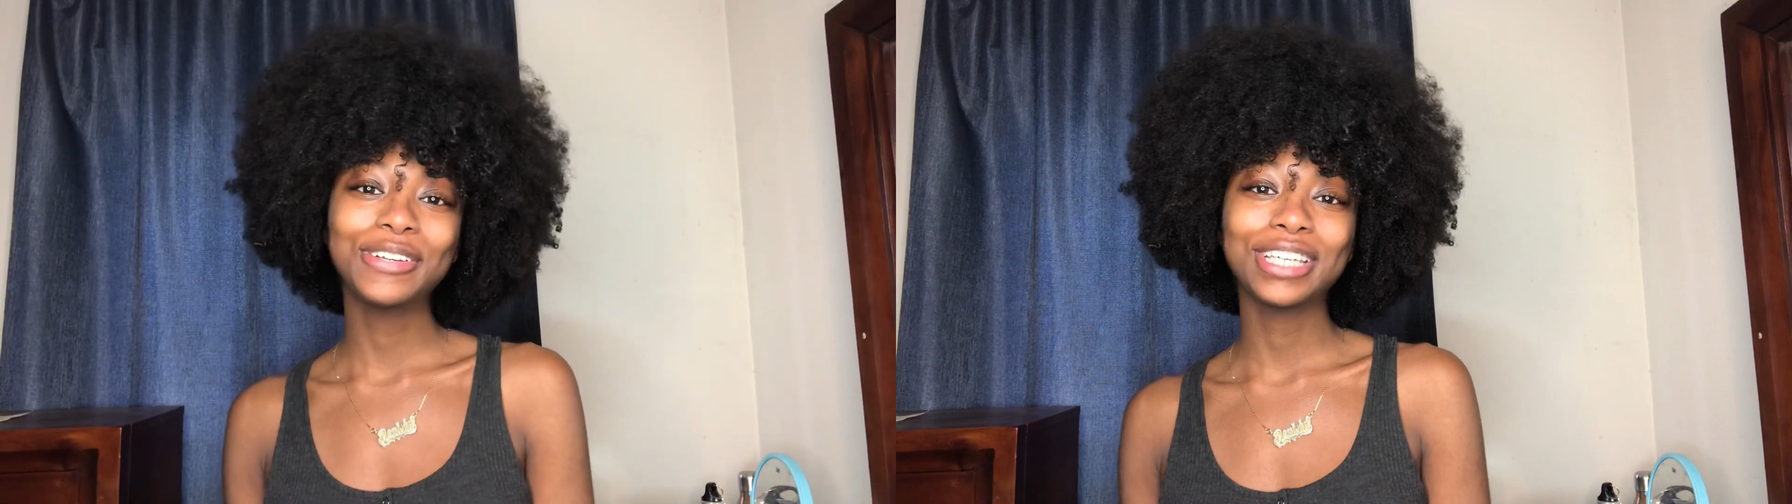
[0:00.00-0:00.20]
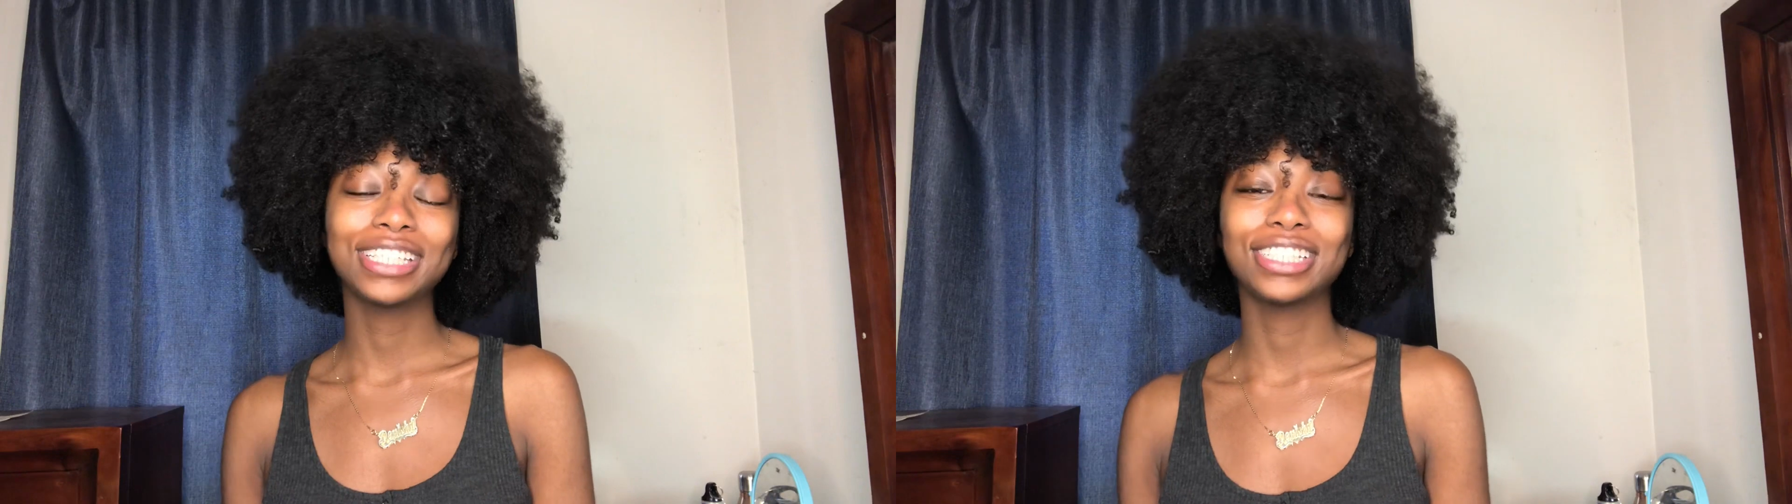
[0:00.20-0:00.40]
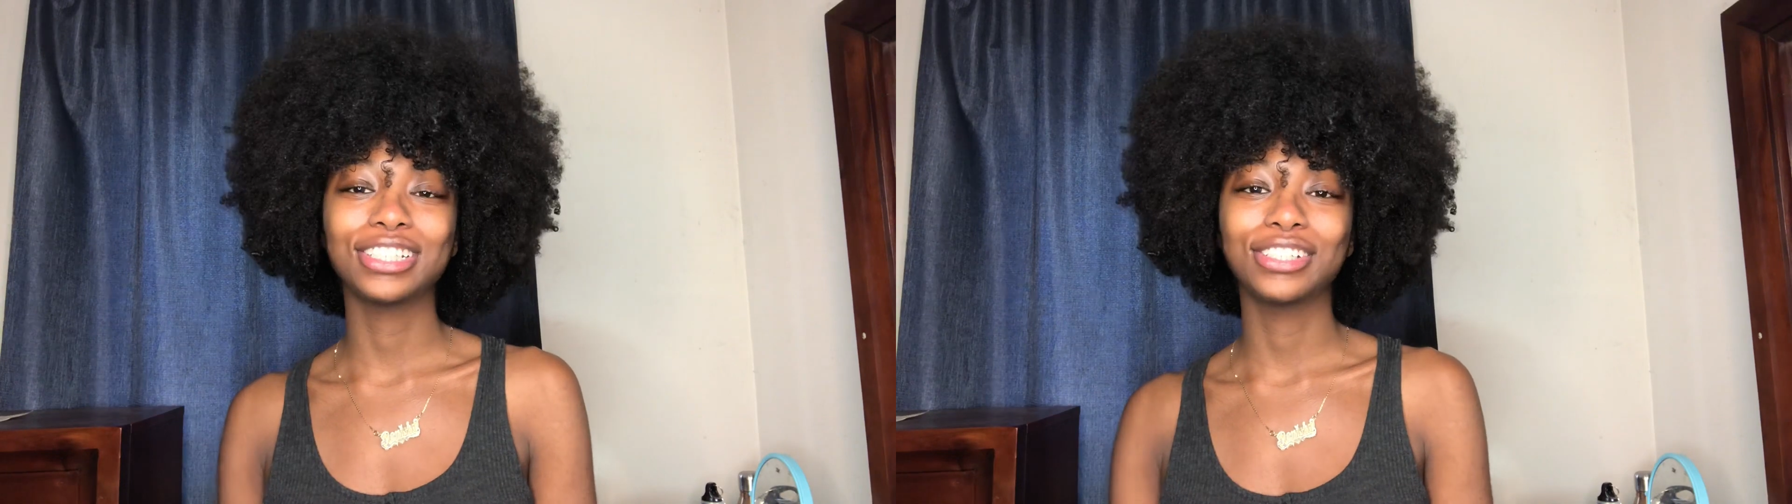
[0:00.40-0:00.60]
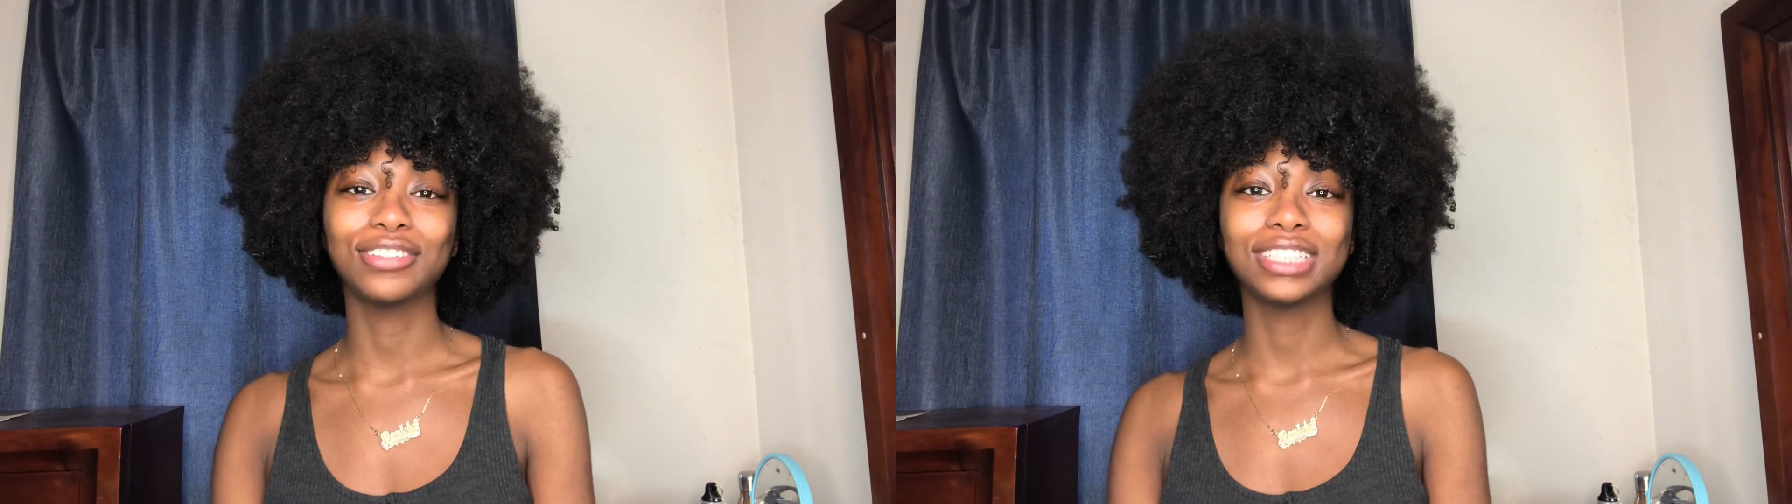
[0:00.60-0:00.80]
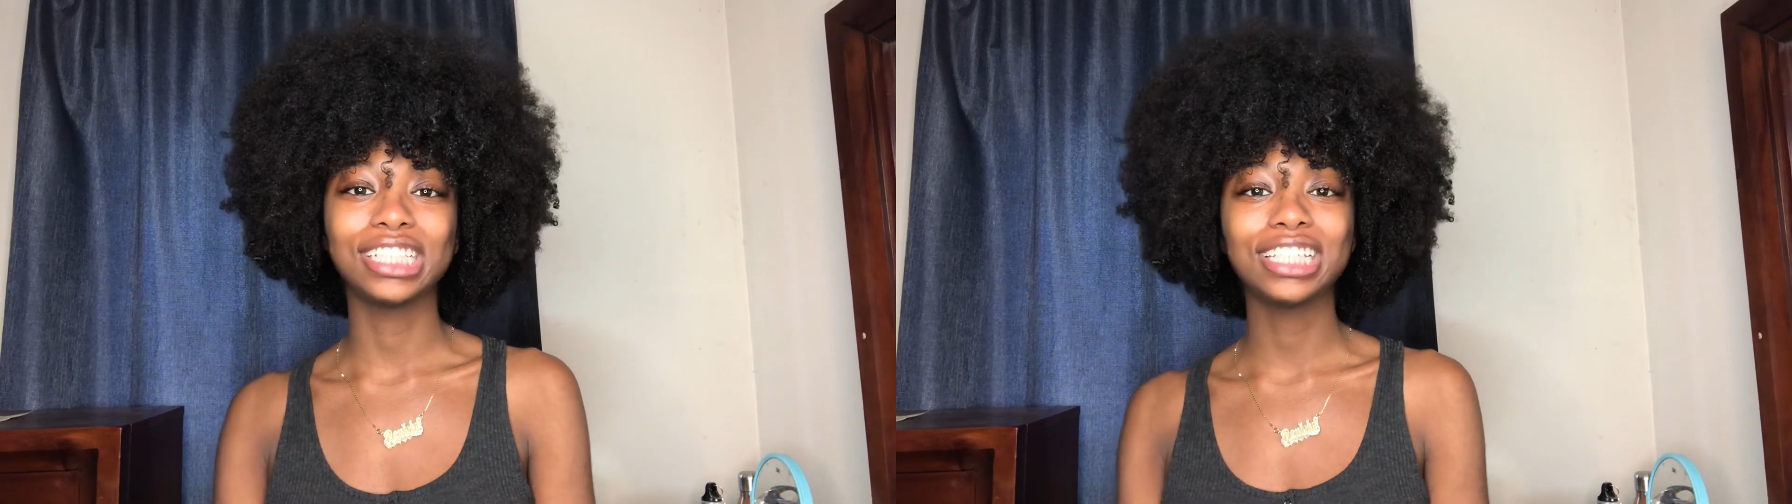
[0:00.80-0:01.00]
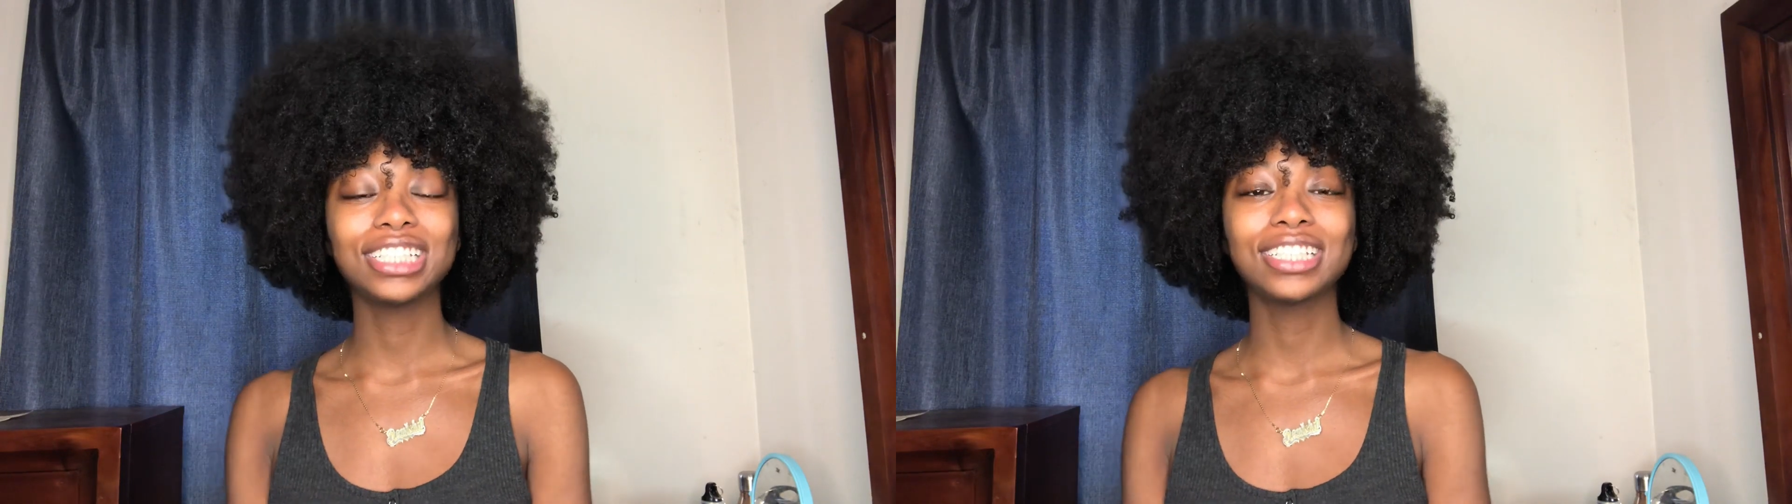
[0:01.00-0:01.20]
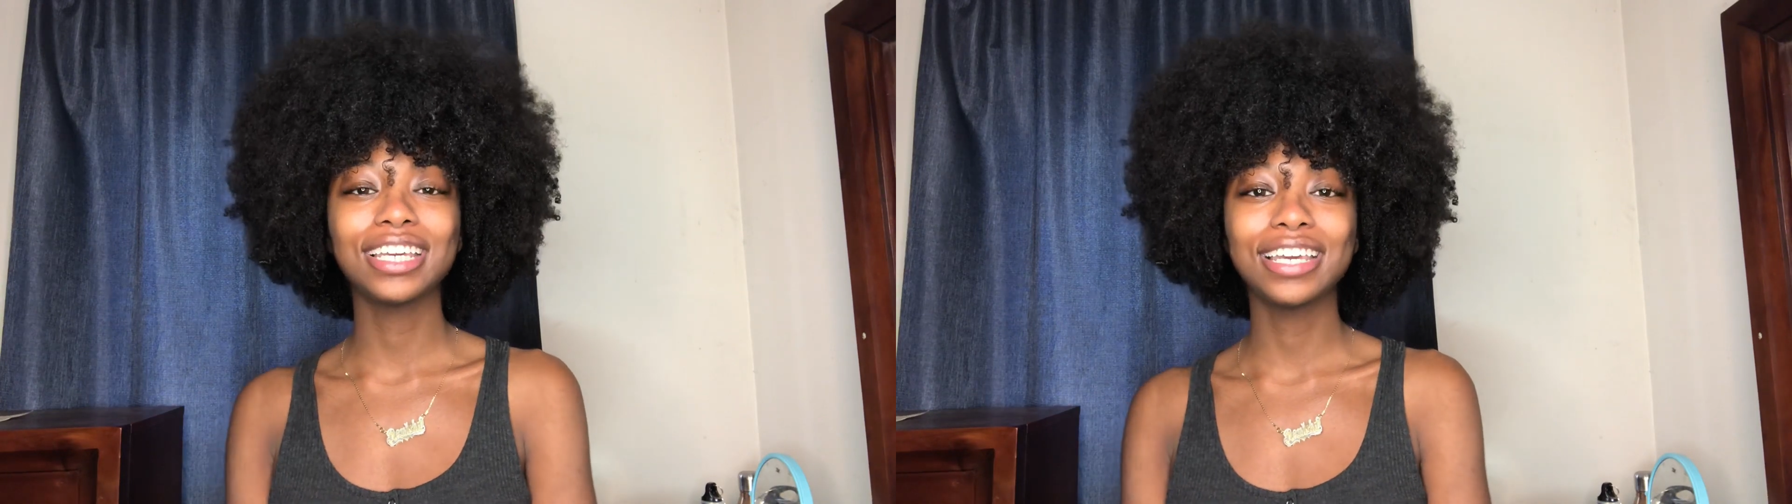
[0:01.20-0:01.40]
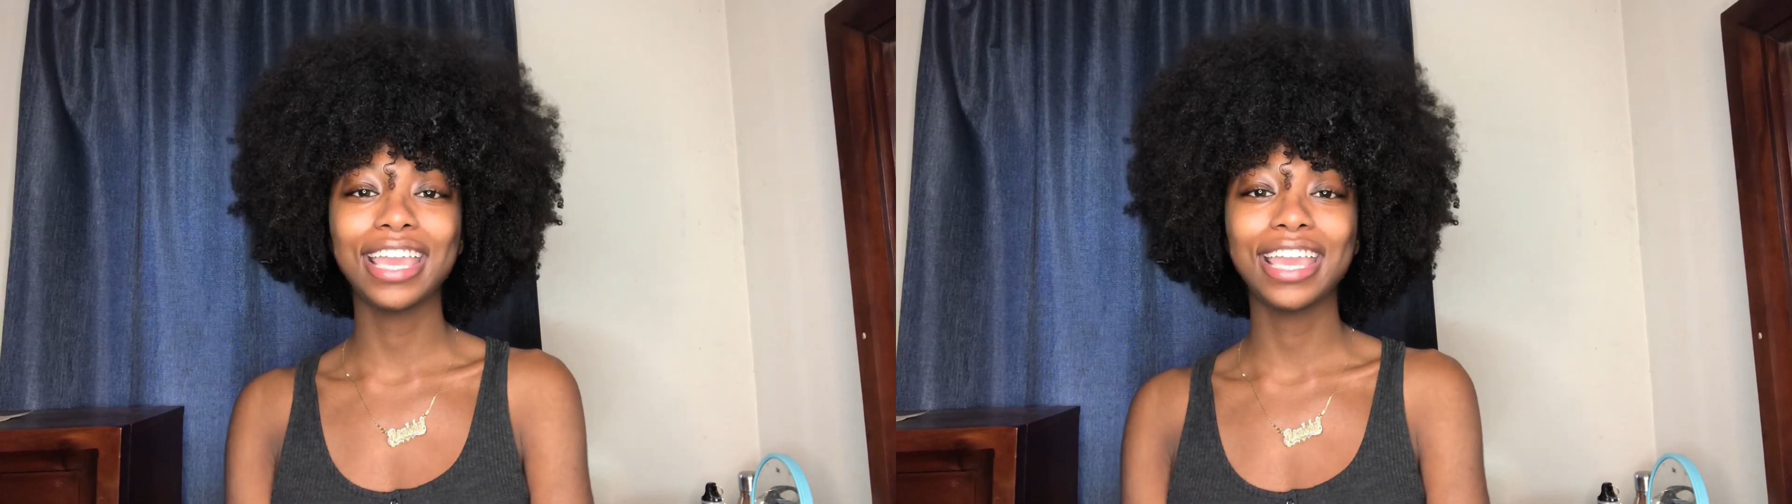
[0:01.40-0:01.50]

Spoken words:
It is your girl Denisha,